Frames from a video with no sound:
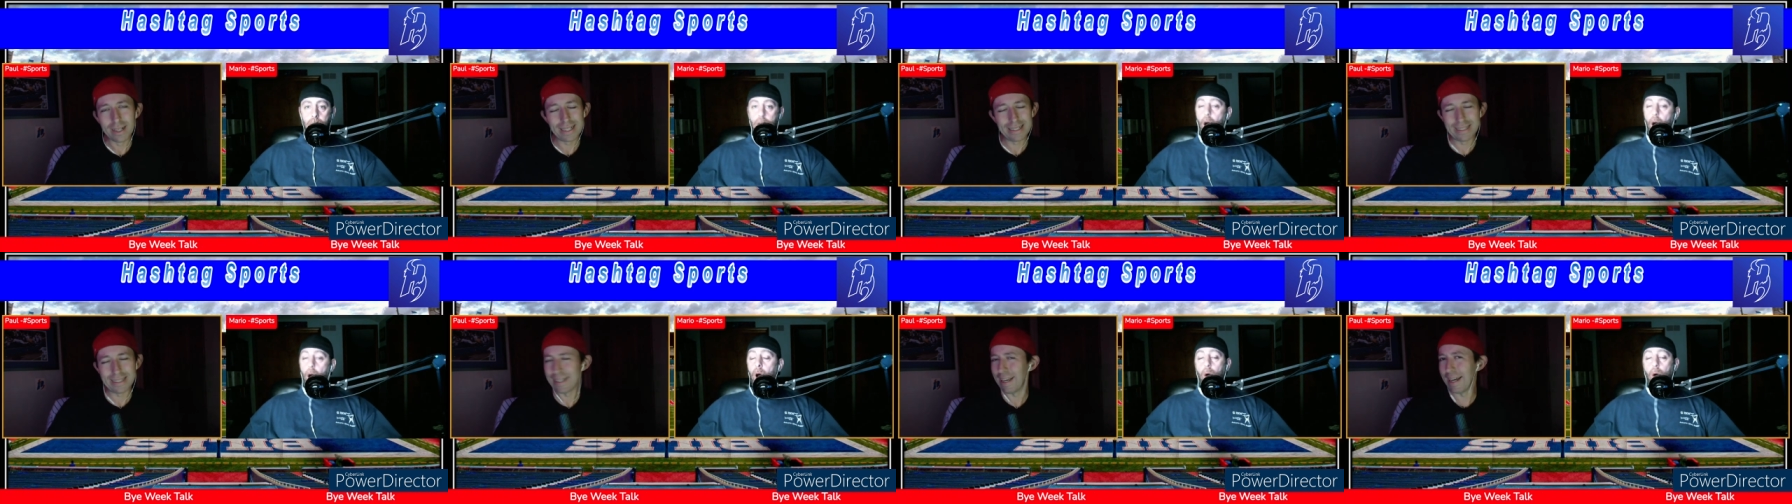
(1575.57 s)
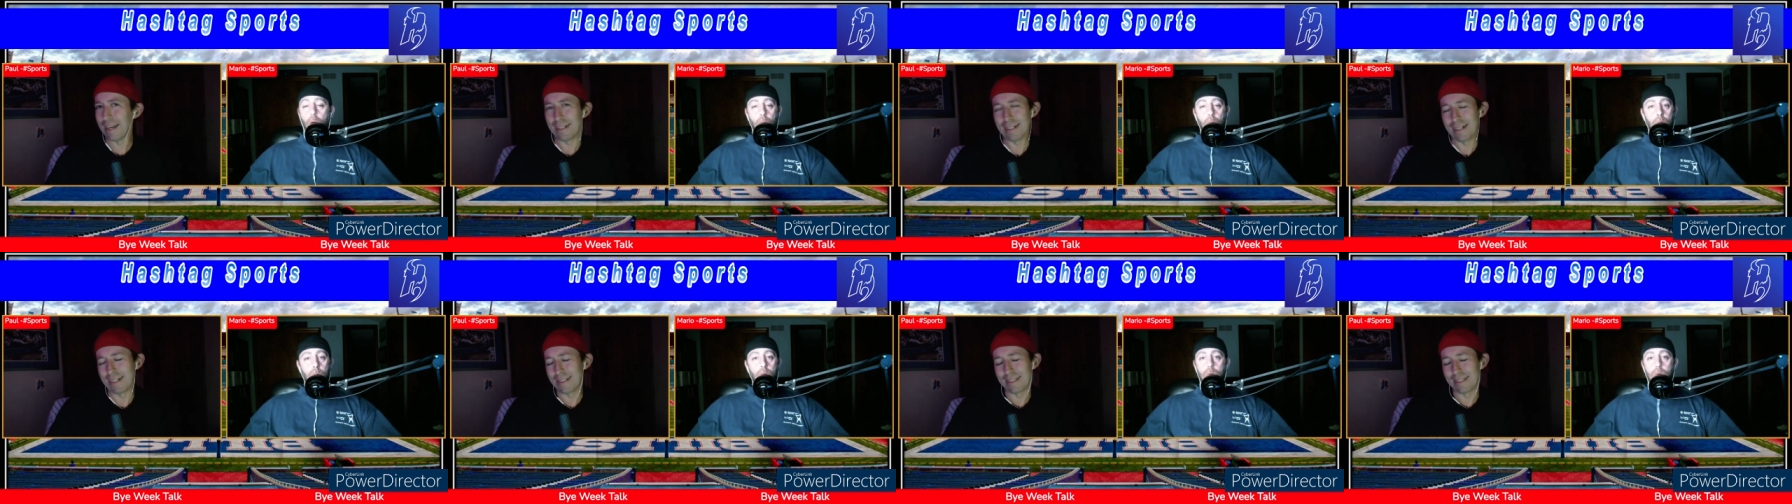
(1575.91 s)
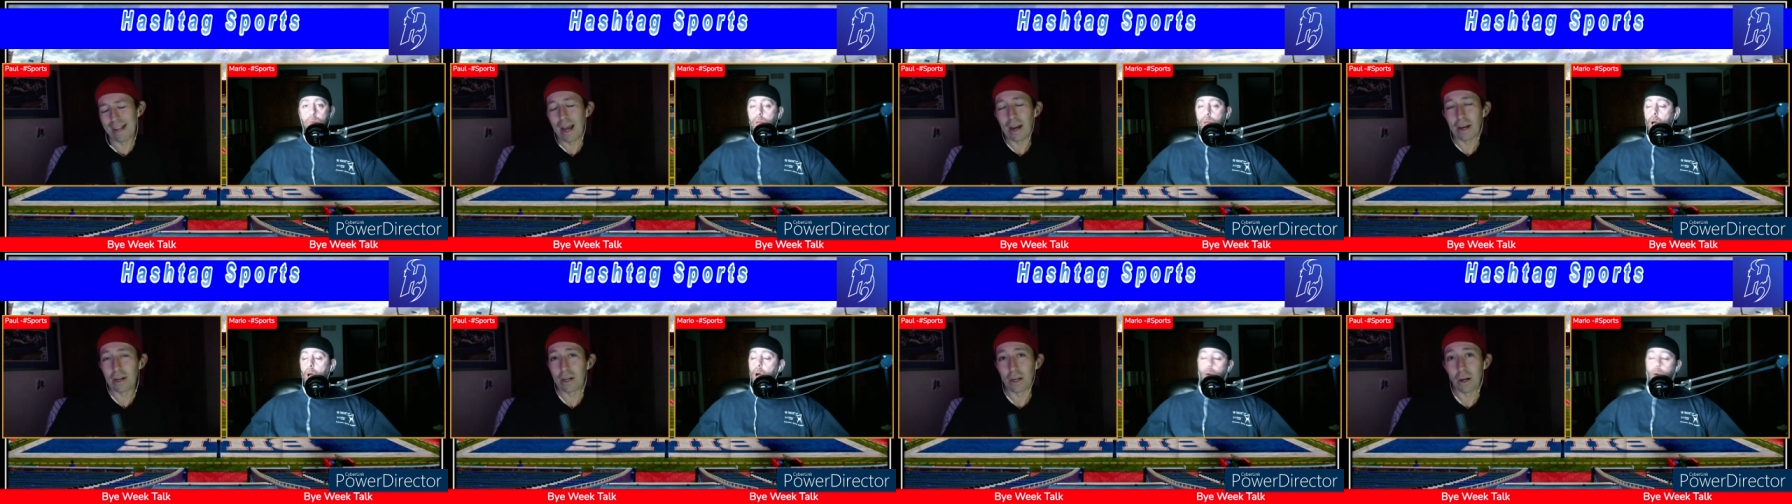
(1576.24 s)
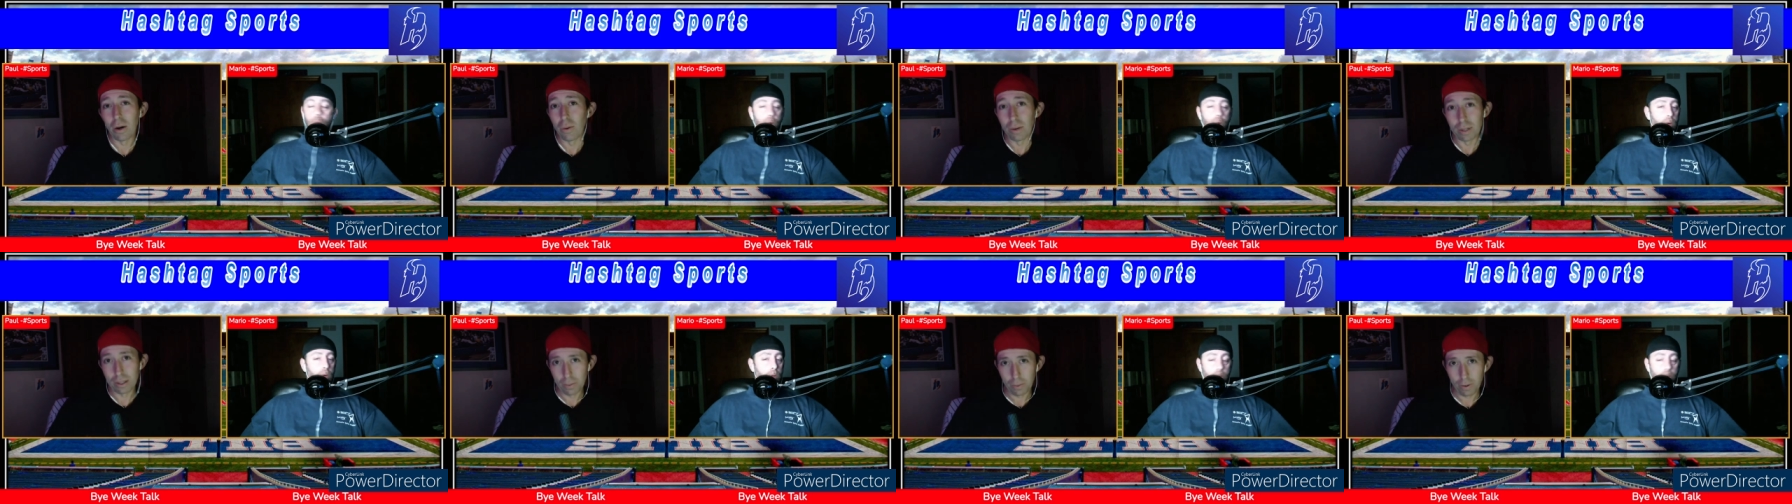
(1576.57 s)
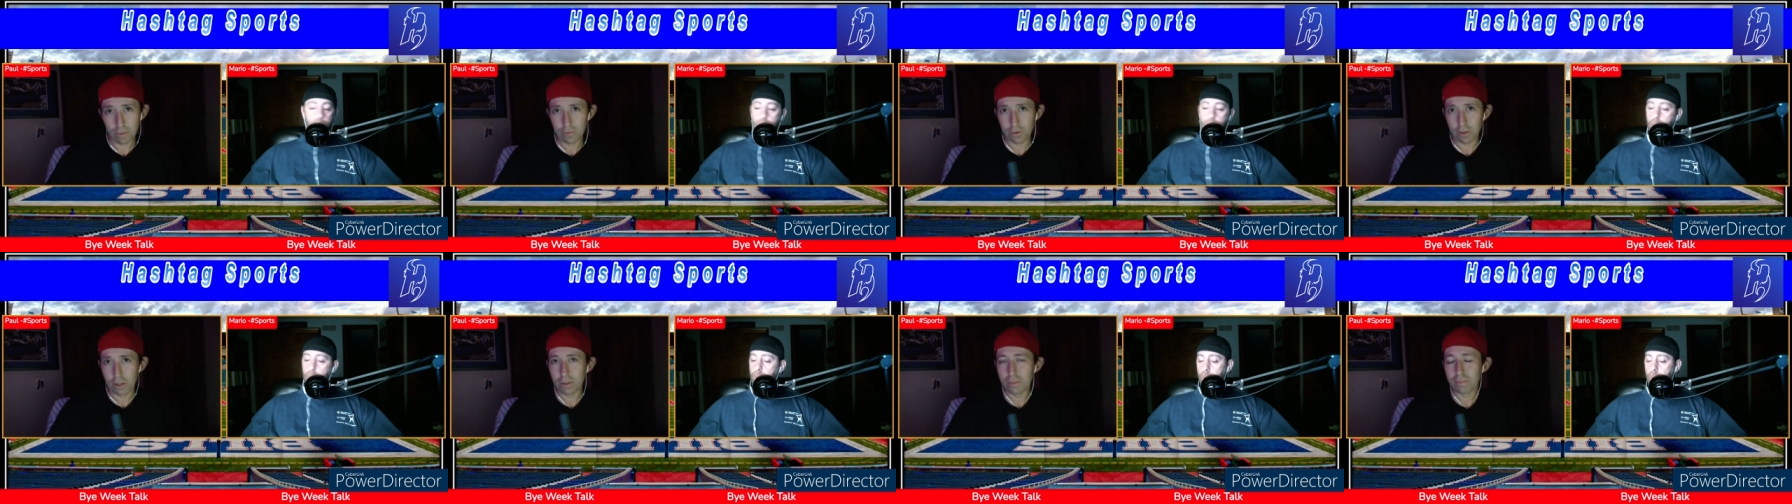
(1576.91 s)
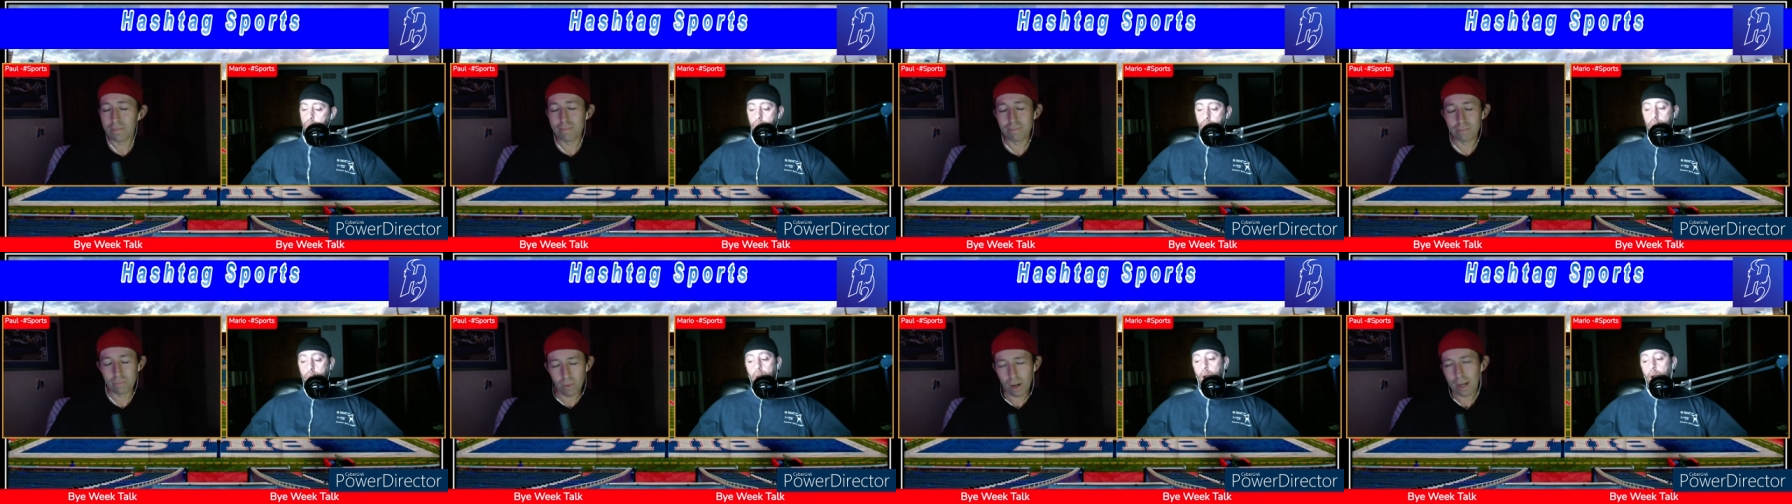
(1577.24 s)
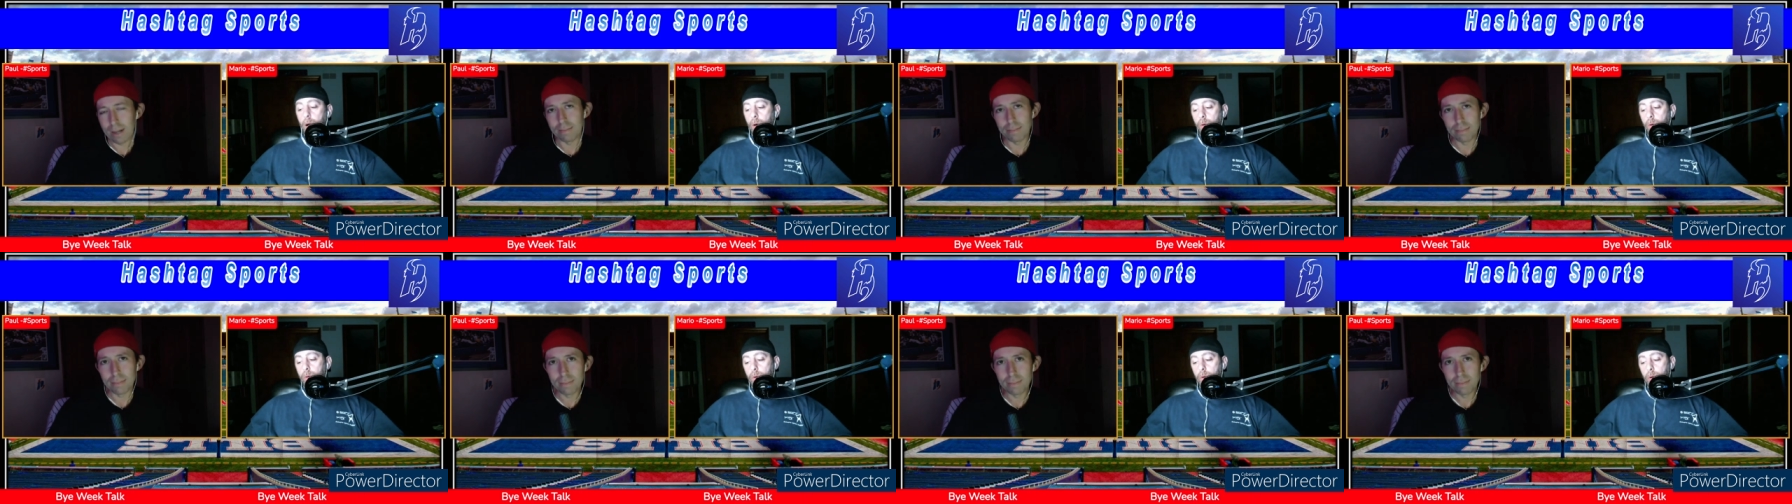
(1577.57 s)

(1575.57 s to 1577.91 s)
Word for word: That's no, it. It's not no, going to go anywhere for you. No. Right.